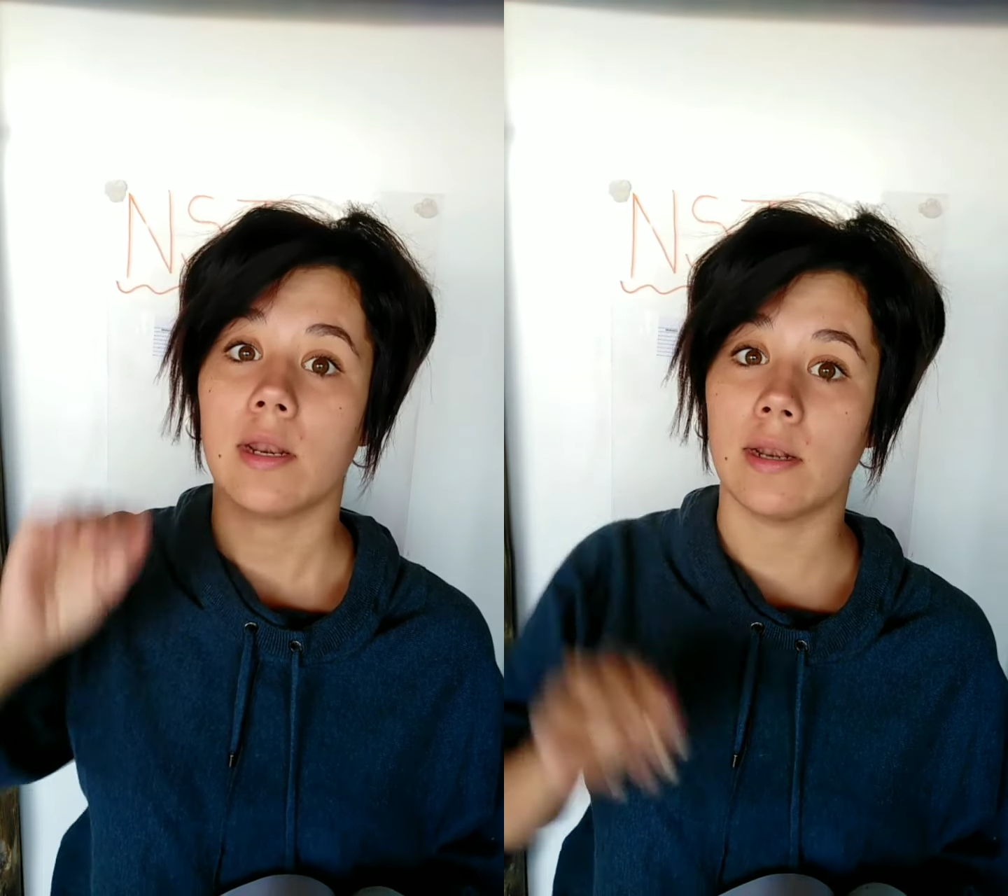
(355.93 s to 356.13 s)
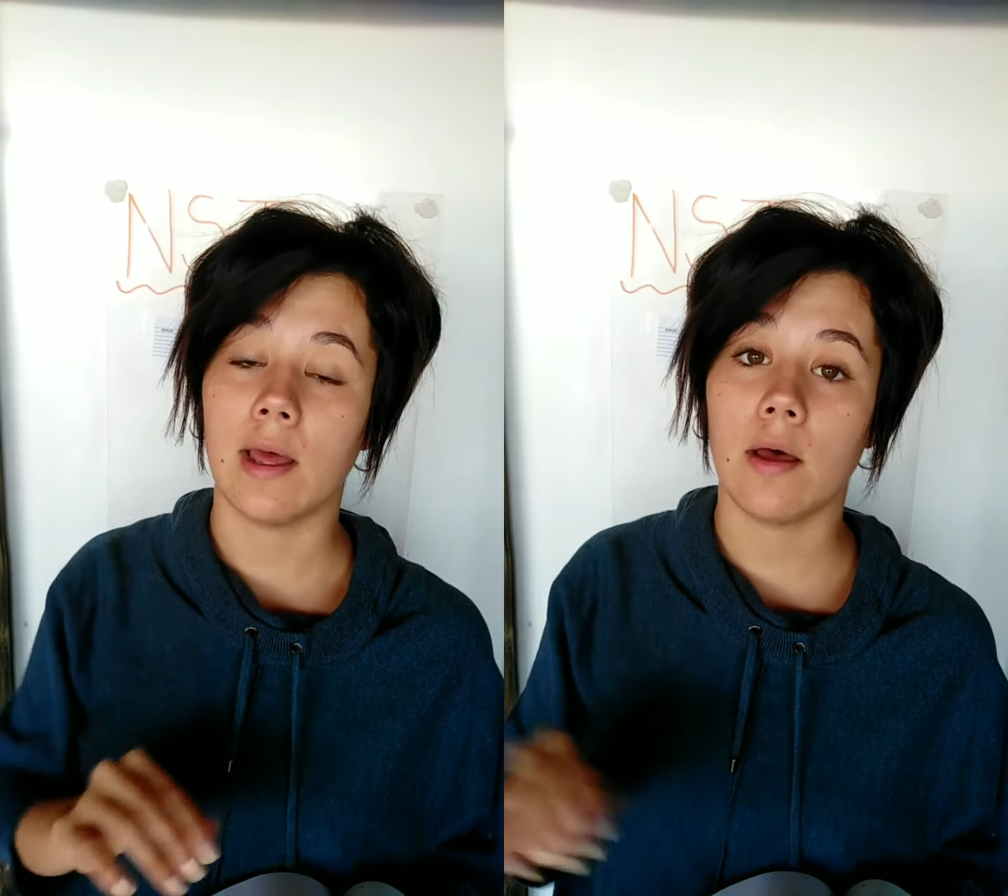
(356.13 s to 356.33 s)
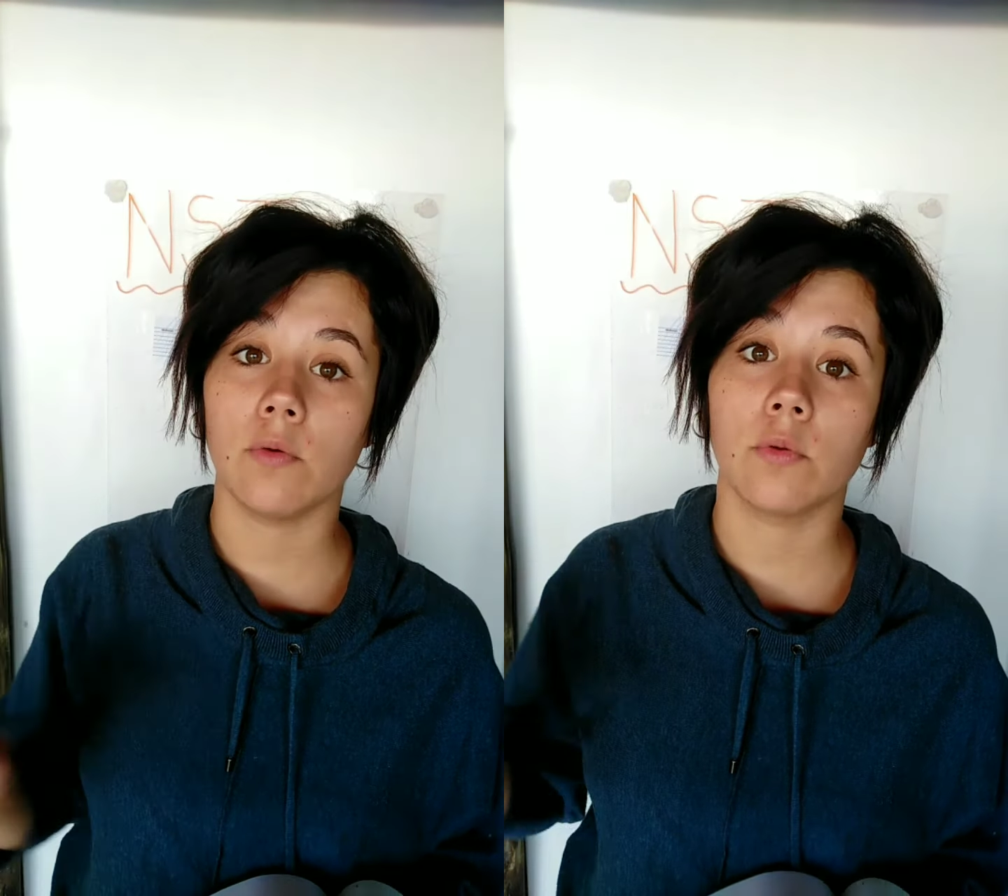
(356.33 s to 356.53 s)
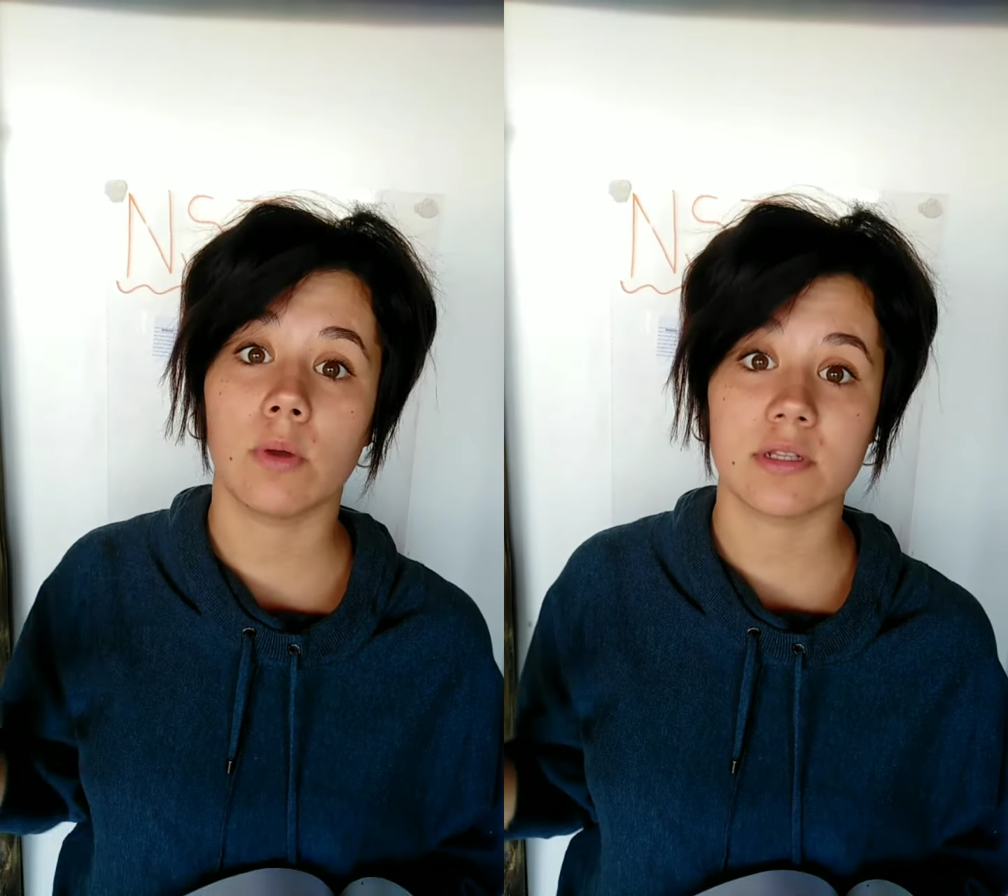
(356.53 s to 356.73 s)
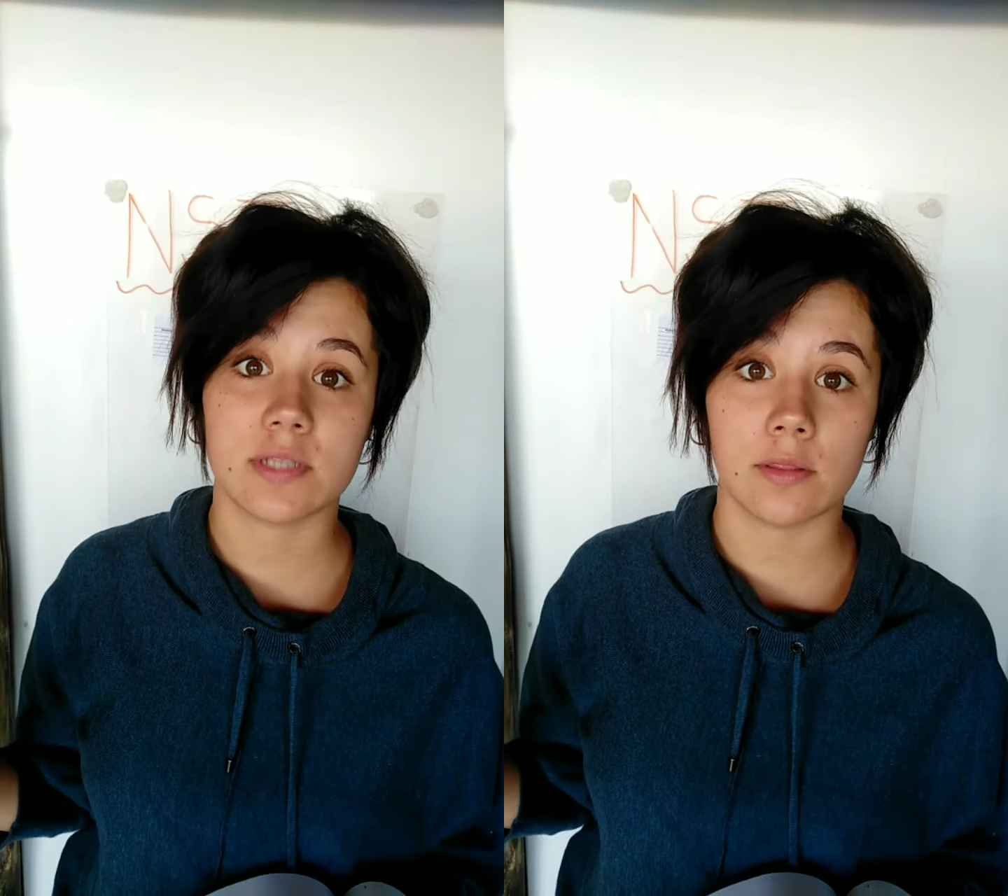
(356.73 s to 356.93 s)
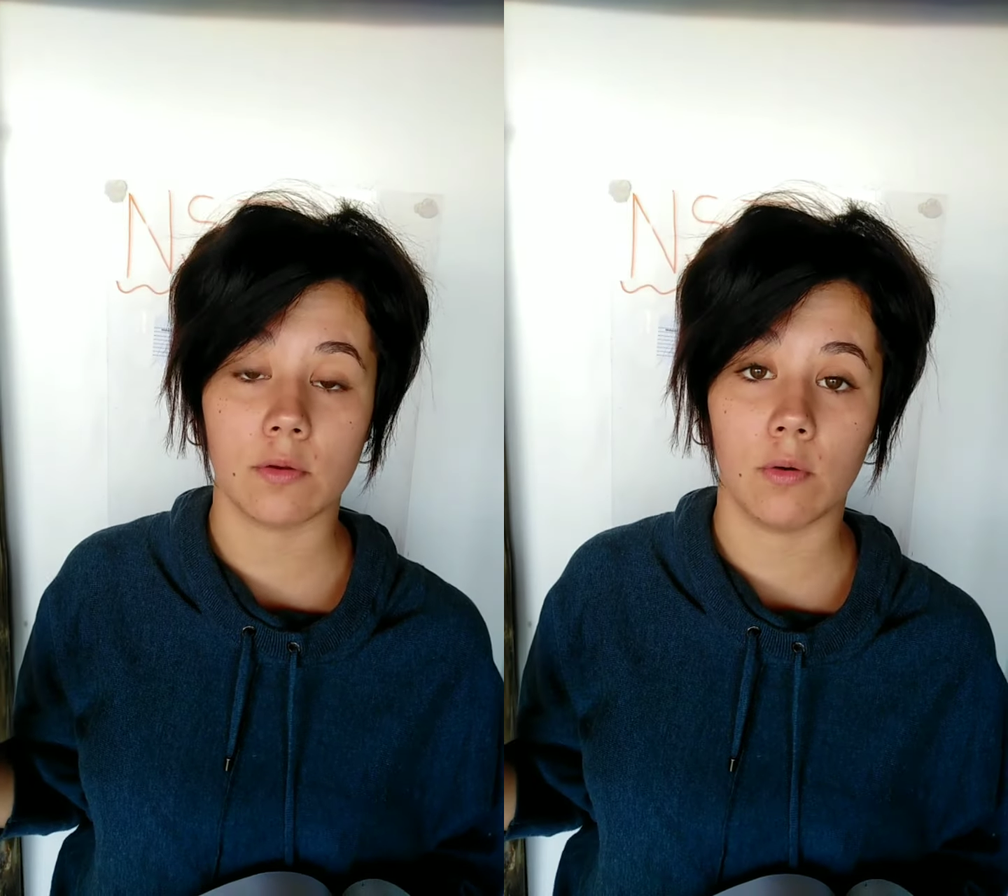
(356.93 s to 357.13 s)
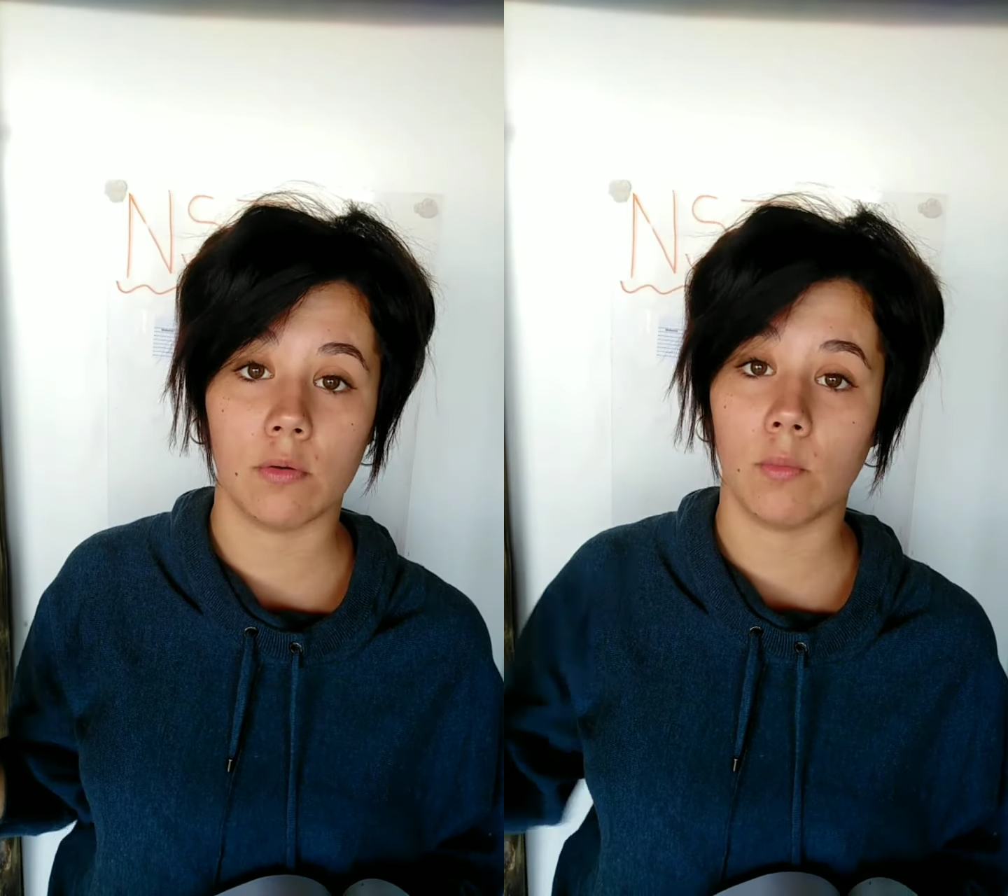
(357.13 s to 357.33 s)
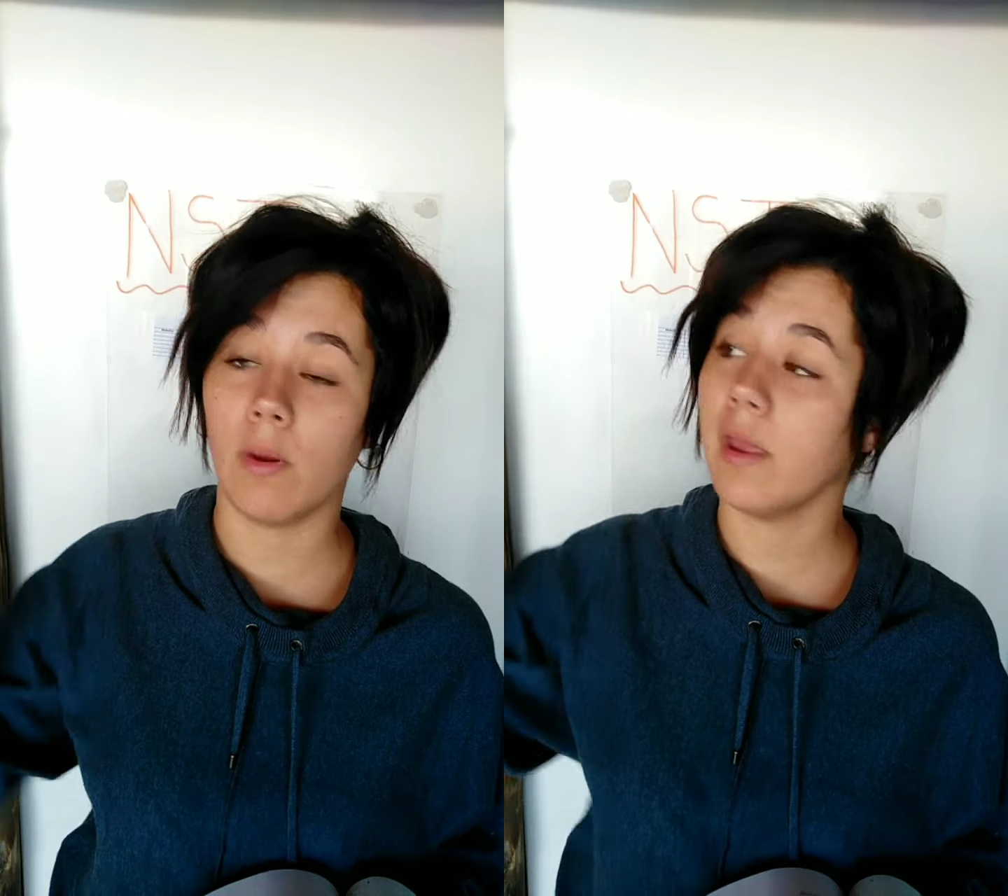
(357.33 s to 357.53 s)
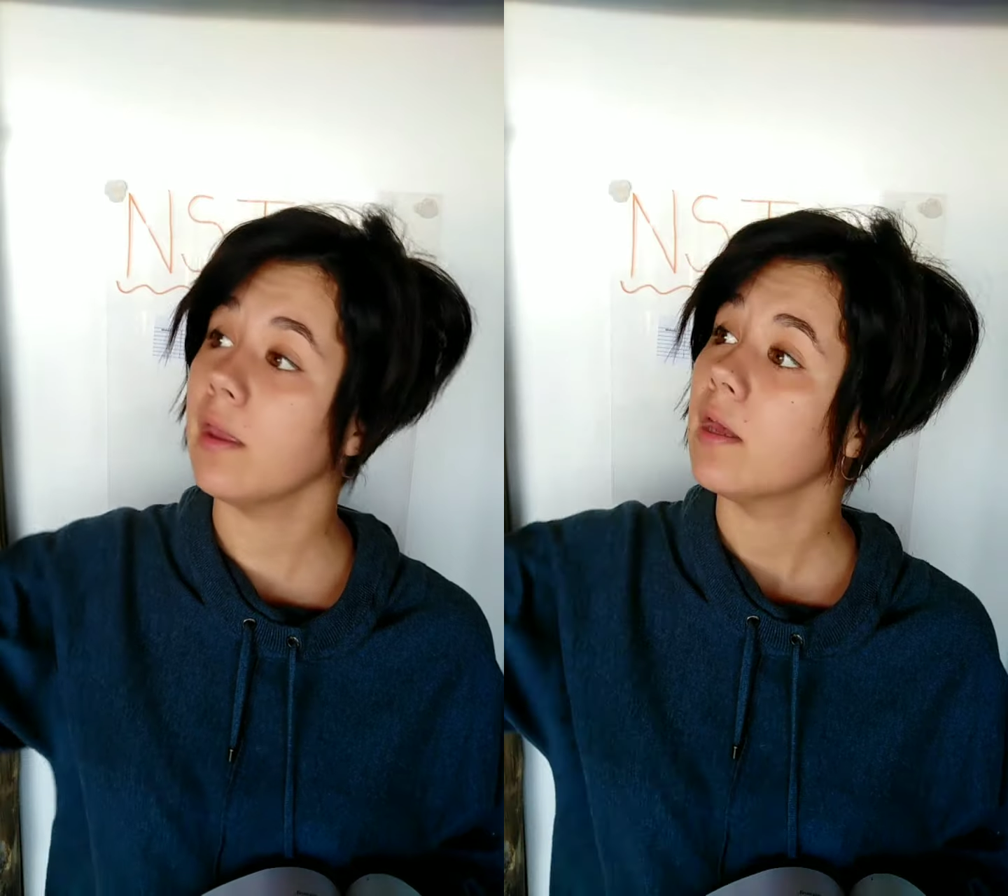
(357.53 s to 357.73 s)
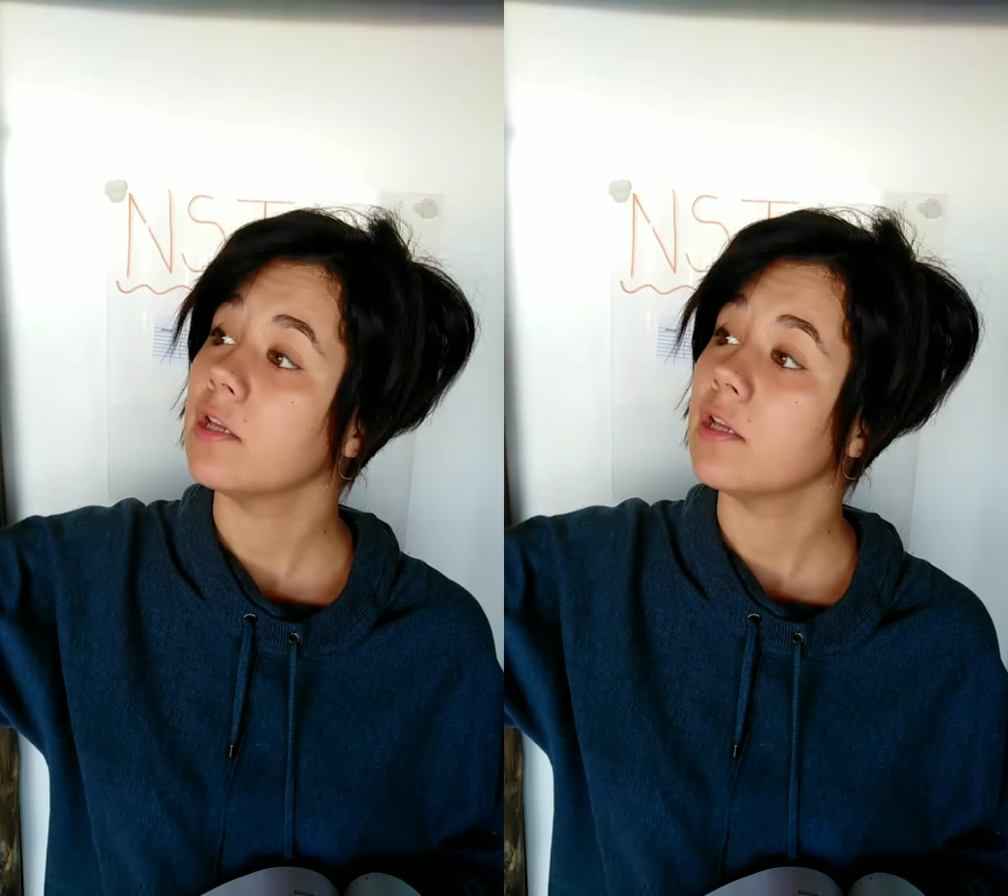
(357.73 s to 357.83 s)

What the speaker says: Now you want to take the hole away,